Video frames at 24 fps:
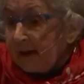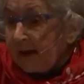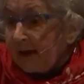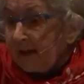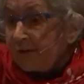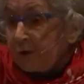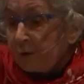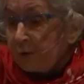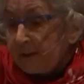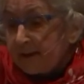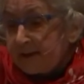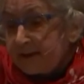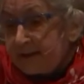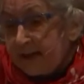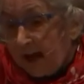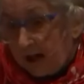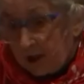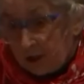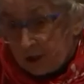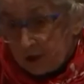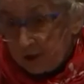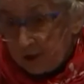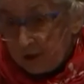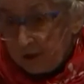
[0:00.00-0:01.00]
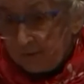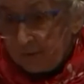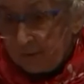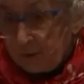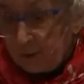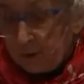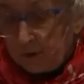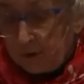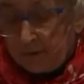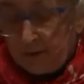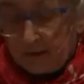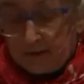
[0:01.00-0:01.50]
and the reduction of
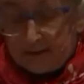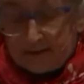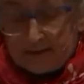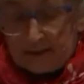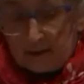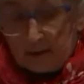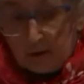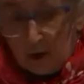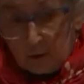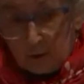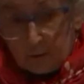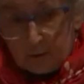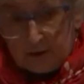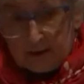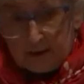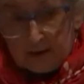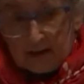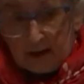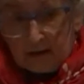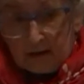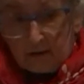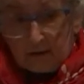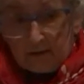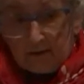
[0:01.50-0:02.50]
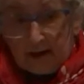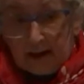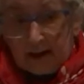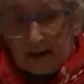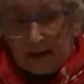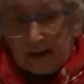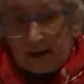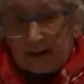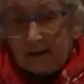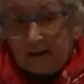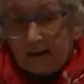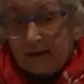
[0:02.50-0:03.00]
all of those, along with the Yarra
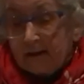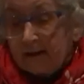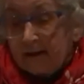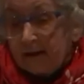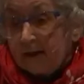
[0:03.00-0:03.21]
Valley,